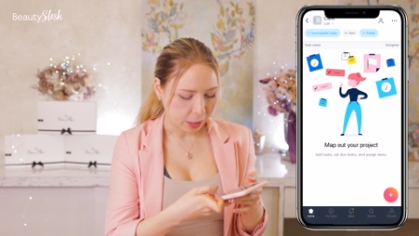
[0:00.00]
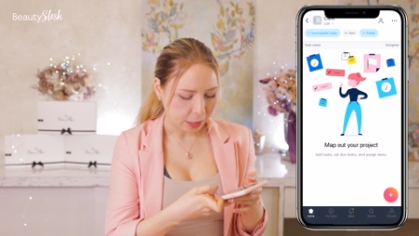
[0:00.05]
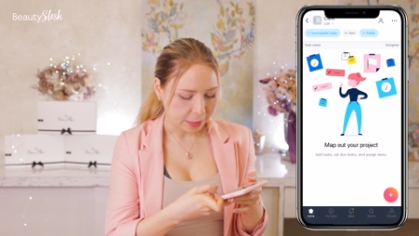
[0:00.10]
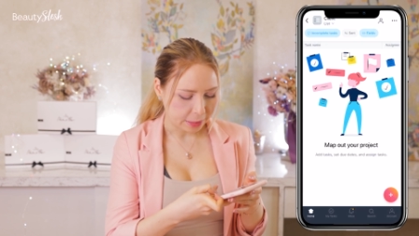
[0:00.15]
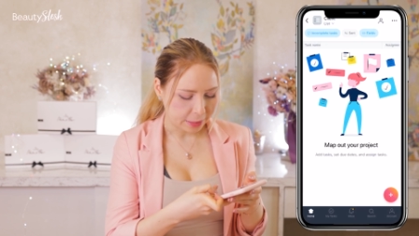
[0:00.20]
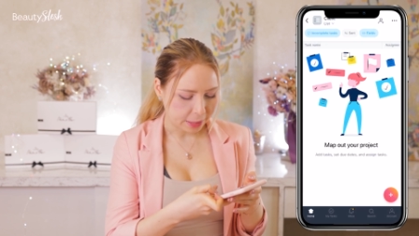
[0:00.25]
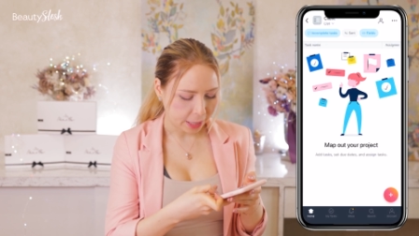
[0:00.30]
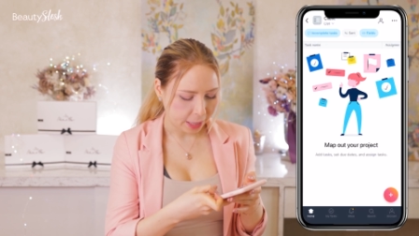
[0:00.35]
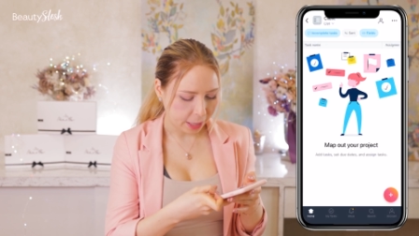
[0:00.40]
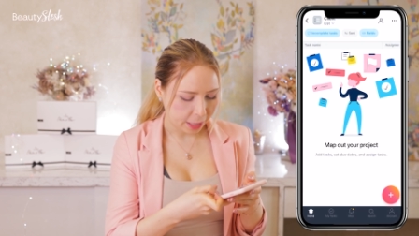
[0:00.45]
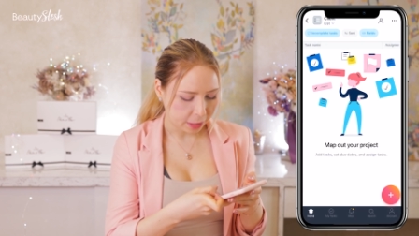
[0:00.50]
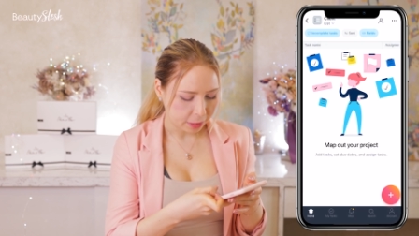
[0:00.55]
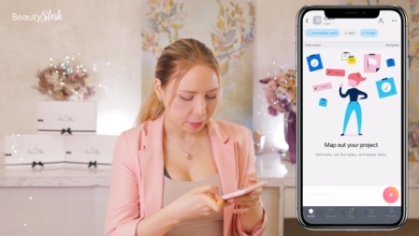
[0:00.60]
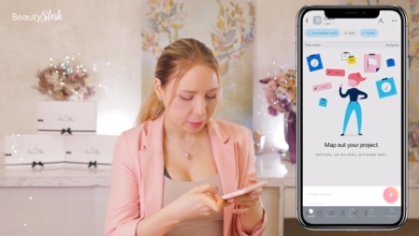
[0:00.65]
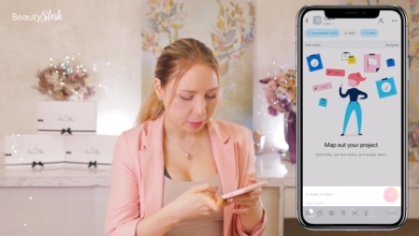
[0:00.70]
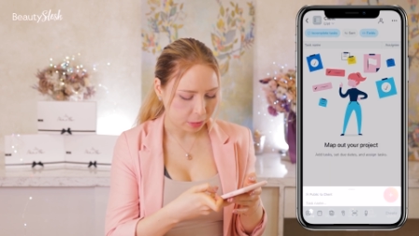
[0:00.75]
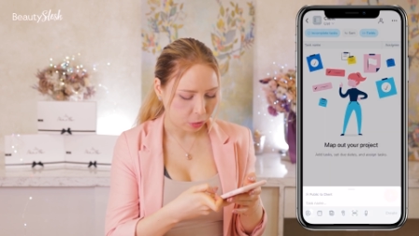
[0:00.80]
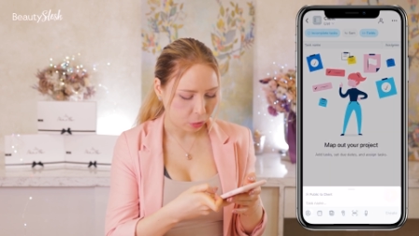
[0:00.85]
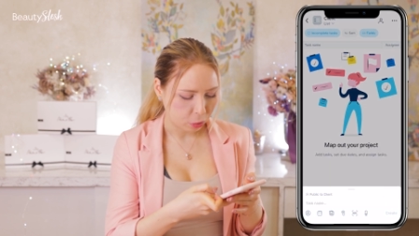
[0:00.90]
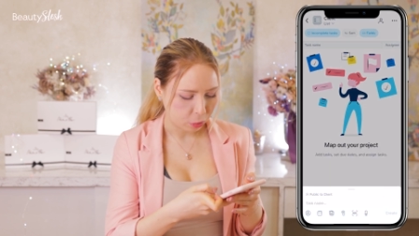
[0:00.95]
a
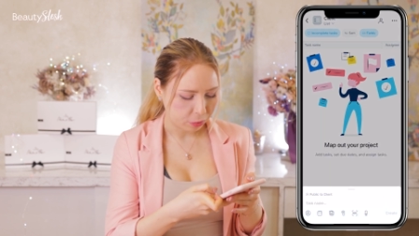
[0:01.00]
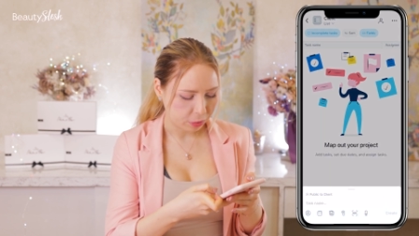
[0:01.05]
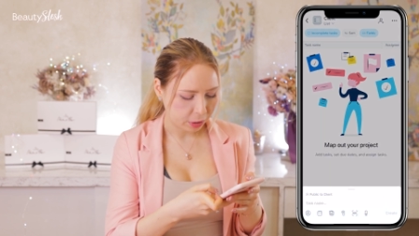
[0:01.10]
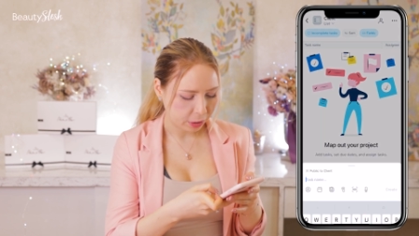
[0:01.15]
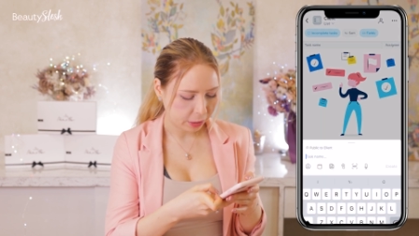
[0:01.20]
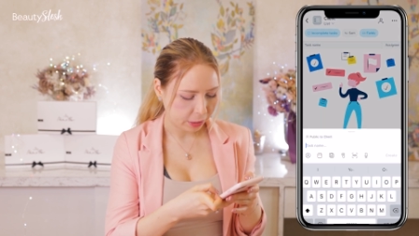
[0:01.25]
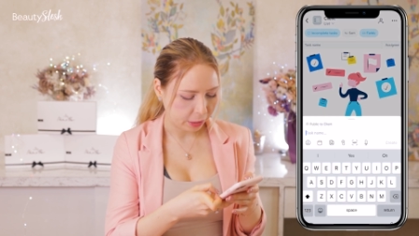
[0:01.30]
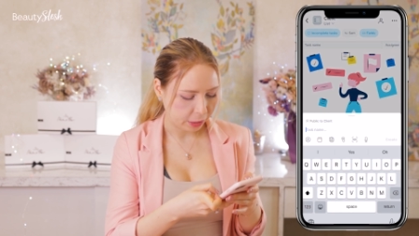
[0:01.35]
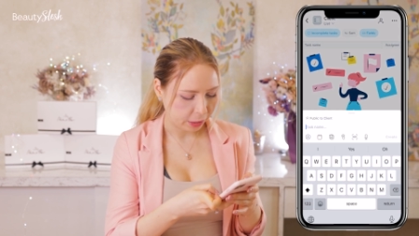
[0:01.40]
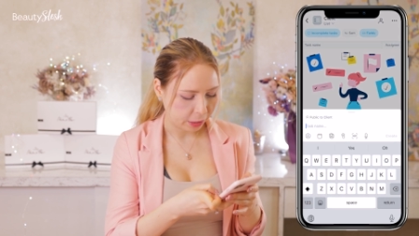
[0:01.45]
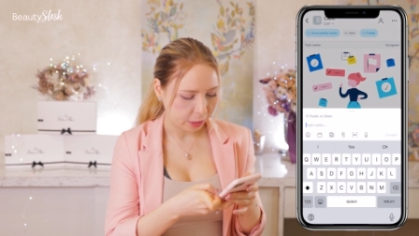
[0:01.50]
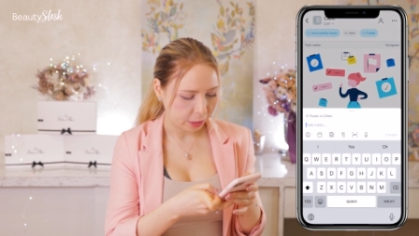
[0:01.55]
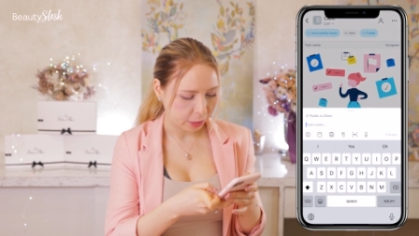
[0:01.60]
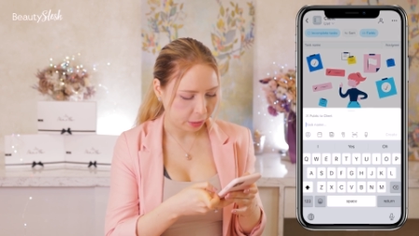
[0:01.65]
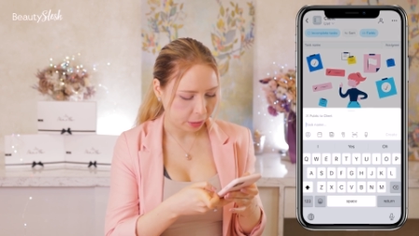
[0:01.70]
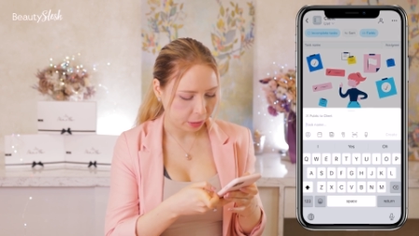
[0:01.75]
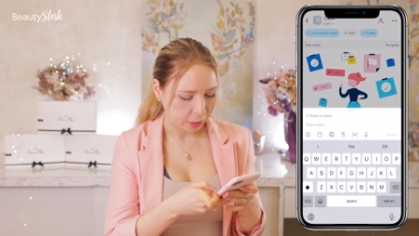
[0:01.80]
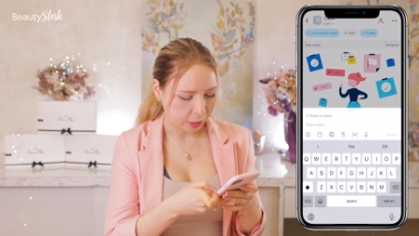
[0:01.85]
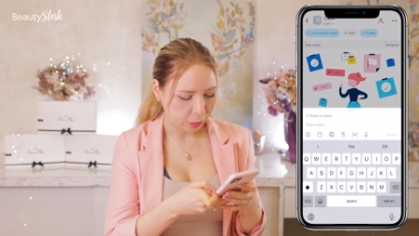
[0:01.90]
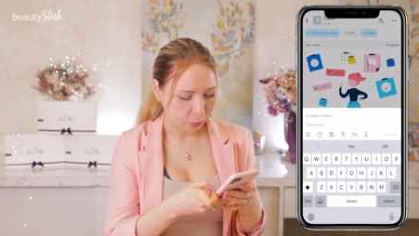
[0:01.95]
task over
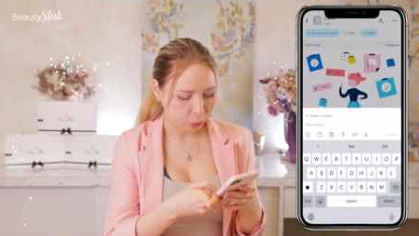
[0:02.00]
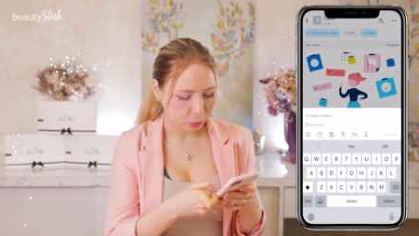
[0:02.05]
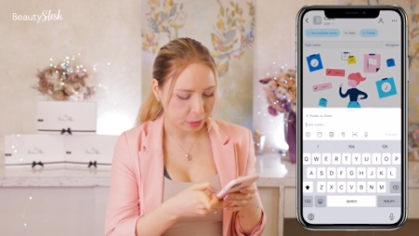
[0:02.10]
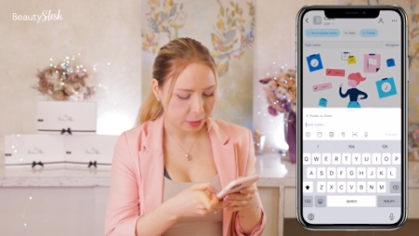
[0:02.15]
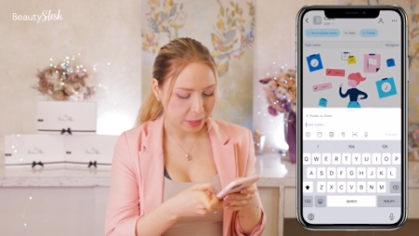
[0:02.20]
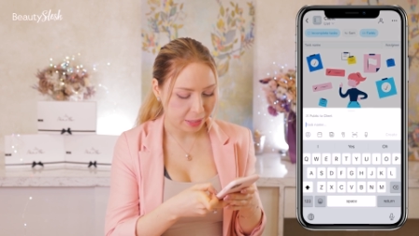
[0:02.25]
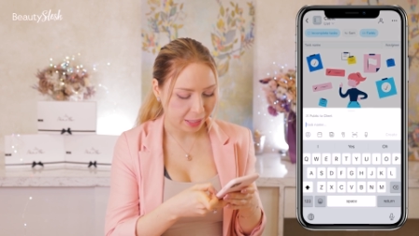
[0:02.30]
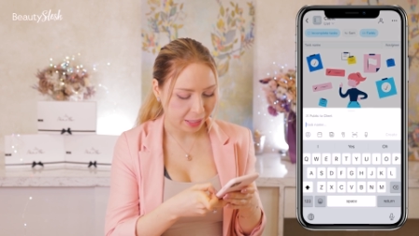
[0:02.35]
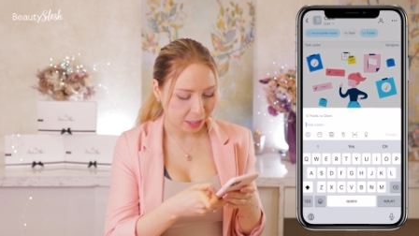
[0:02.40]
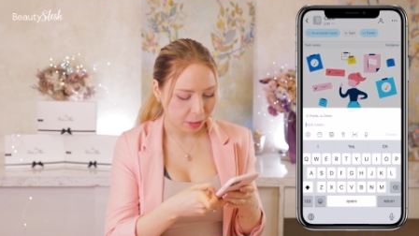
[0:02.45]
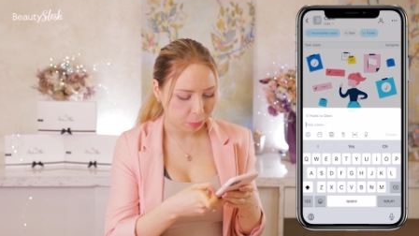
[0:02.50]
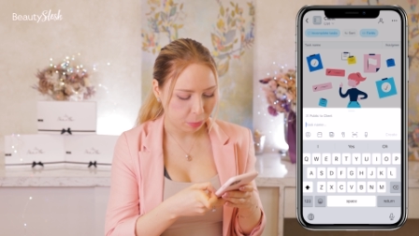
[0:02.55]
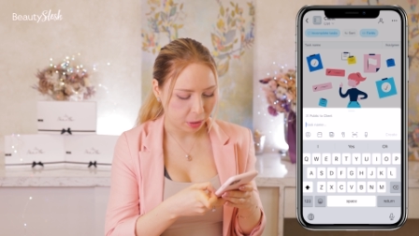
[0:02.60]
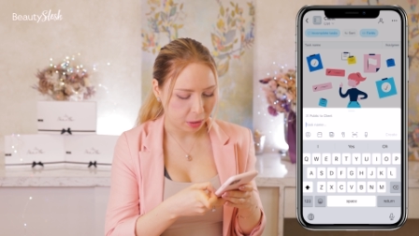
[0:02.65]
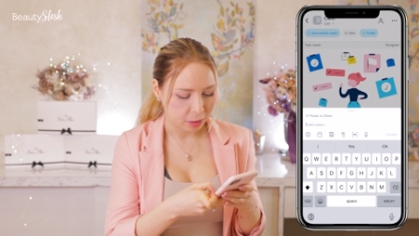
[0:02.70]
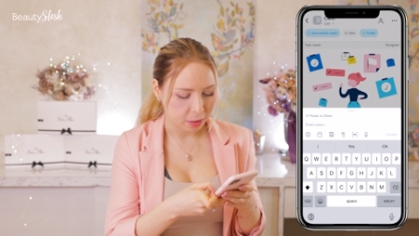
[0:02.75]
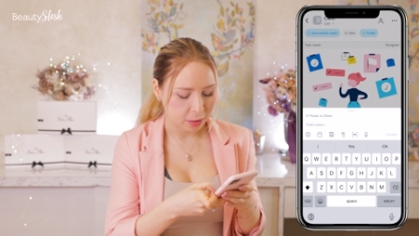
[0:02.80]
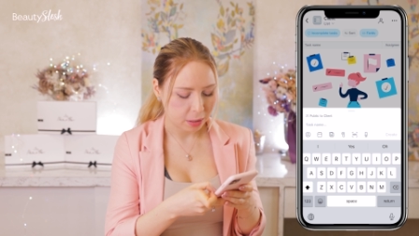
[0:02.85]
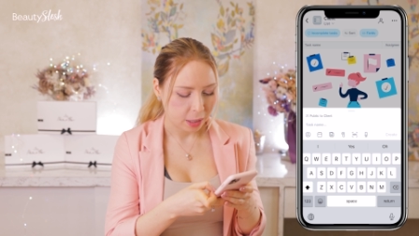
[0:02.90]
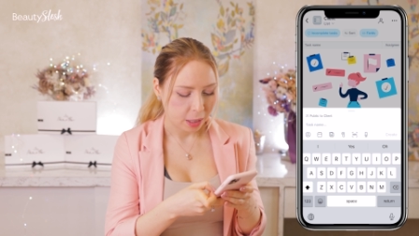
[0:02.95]
here and I will name
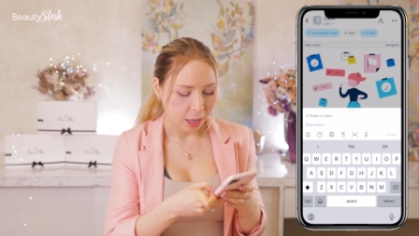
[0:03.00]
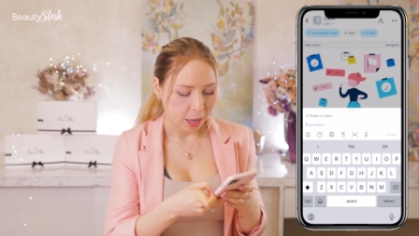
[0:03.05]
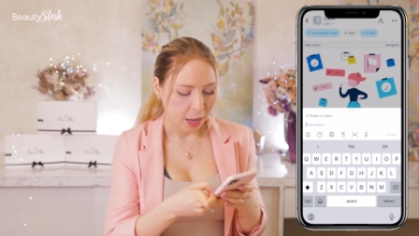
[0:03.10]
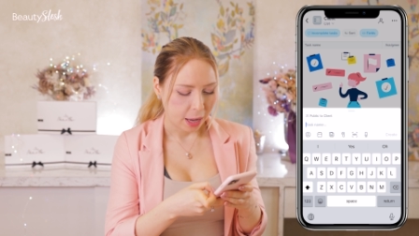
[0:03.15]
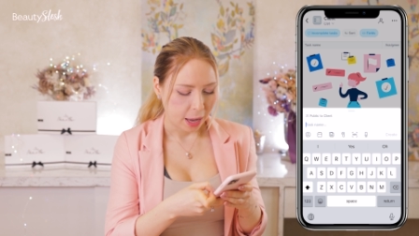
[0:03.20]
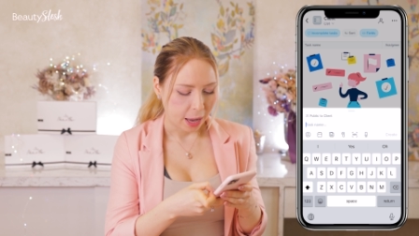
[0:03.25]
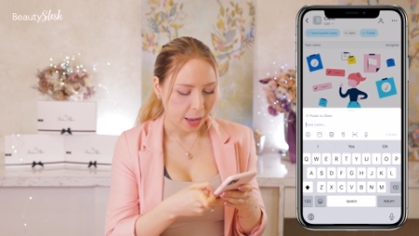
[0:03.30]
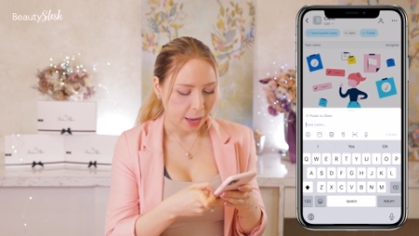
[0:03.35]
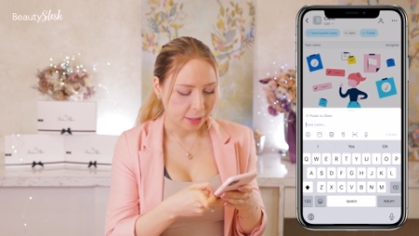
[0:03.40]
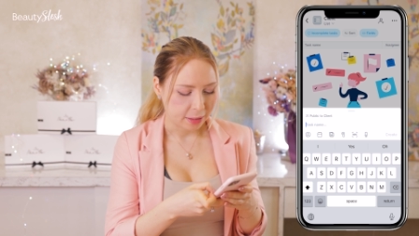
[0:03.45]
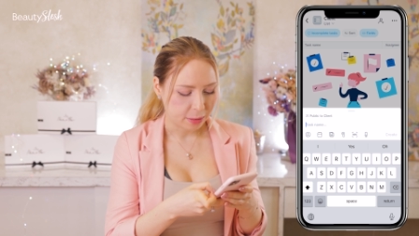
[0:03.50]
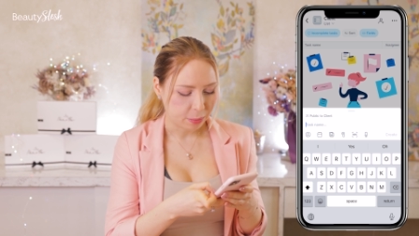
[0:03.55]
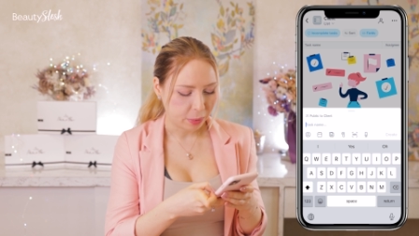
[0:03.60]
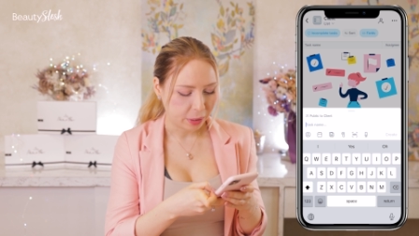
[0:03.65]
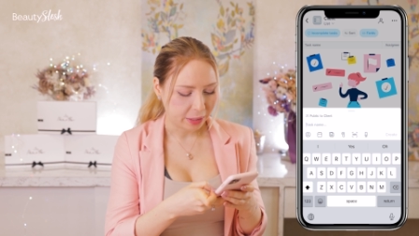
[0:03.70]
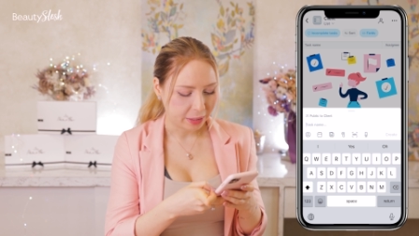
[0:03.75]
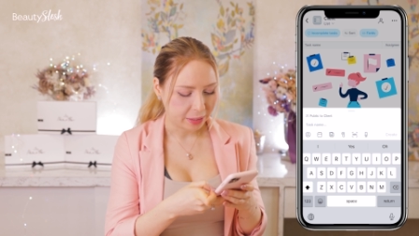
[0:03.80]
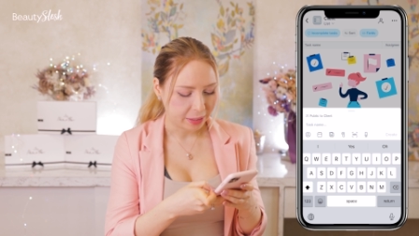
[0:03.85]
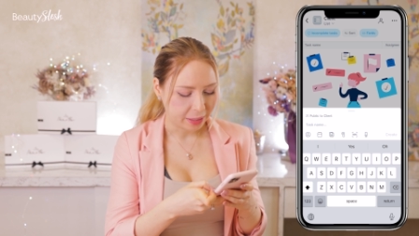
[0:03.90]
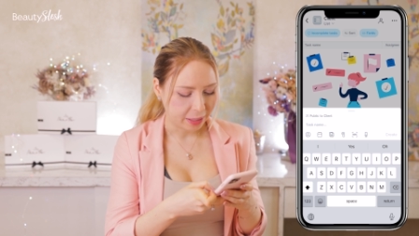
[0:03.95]
it as
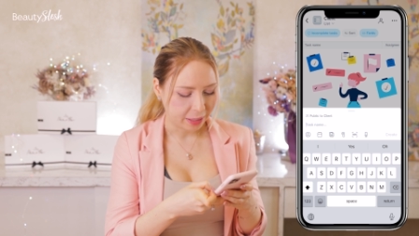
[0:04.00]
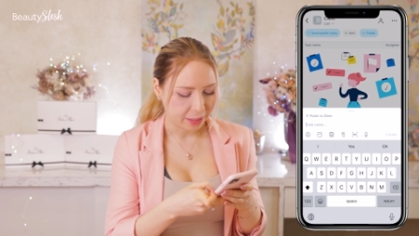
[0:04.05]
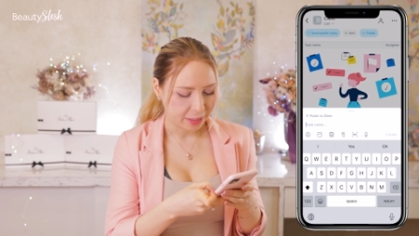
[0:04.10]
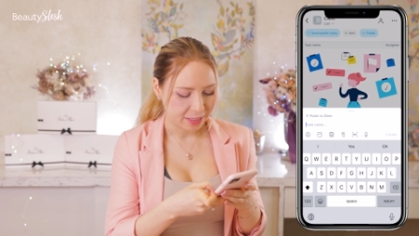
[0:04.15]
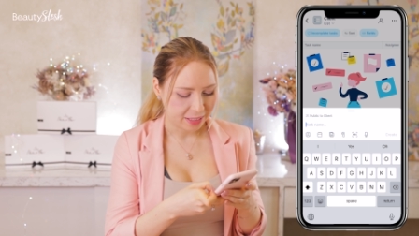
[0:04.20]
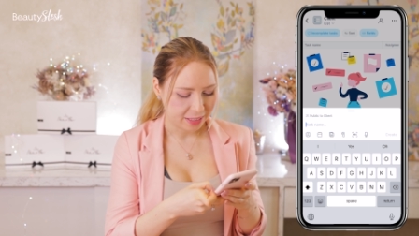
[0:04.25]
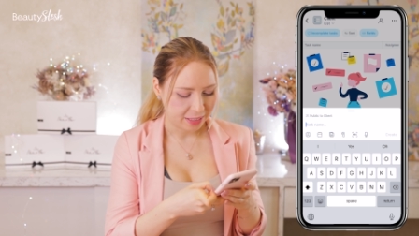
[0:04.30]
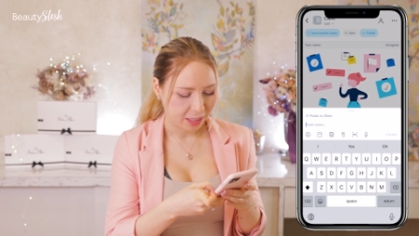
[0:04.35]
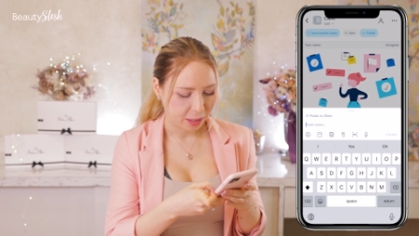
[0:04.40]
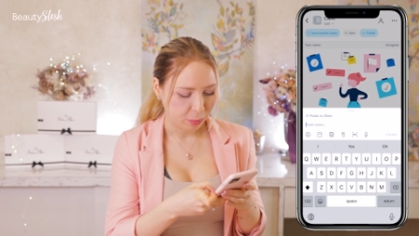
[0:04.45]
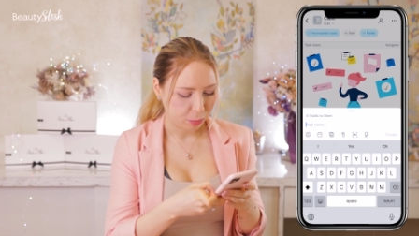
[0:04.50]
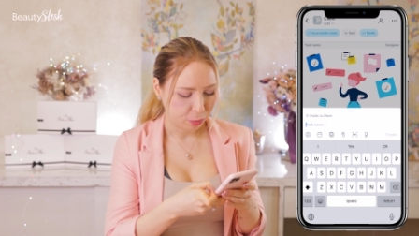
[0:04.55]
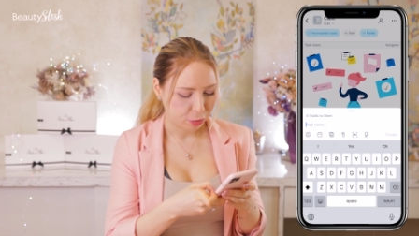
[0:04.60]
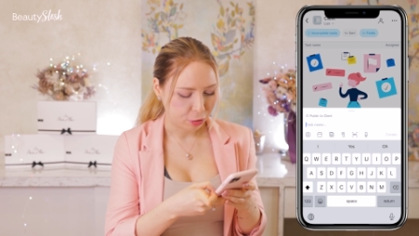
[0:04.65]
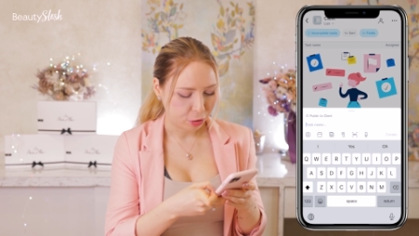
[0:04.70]
my client's name.